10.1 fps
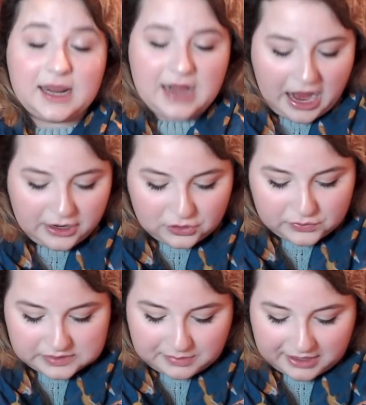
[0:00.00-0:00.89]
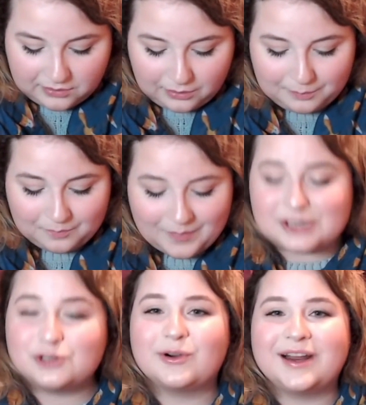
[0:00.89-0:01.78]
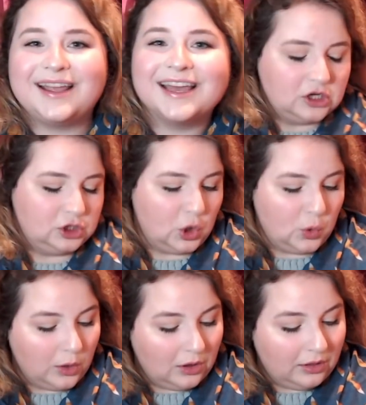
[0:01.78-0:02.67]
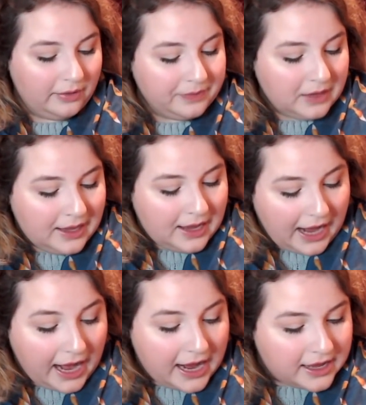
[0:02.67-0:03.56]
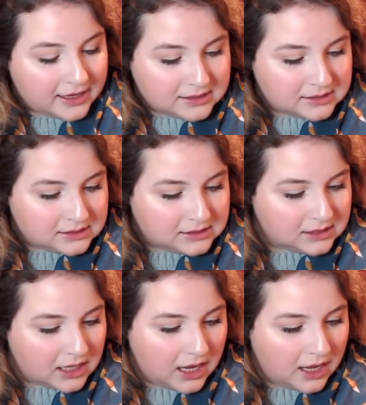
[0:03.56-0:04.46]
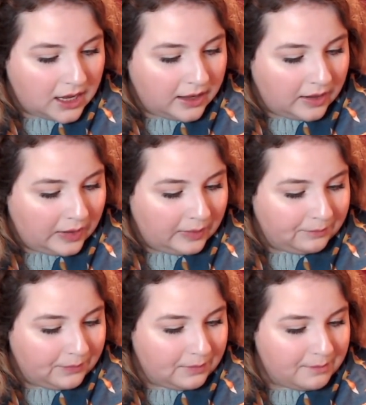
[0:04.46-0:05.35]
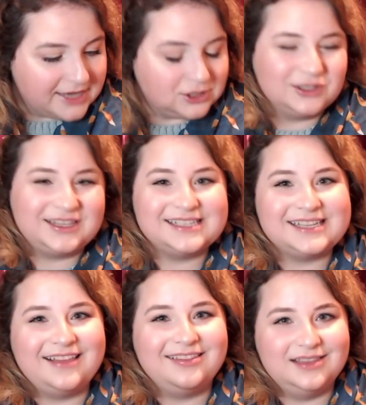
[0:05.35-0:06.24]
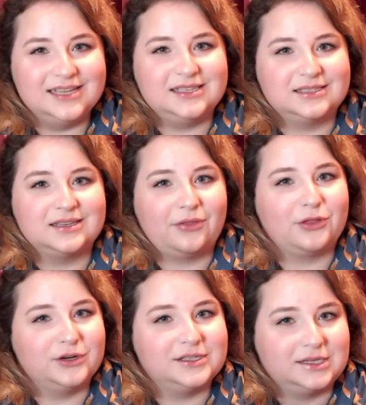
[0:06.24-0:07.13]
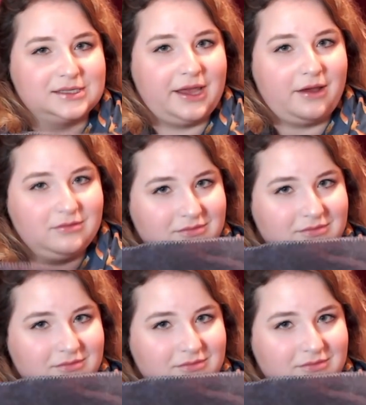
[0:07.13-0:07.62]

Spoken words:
I used my little measuring tool and measured this, and this is a 36 count.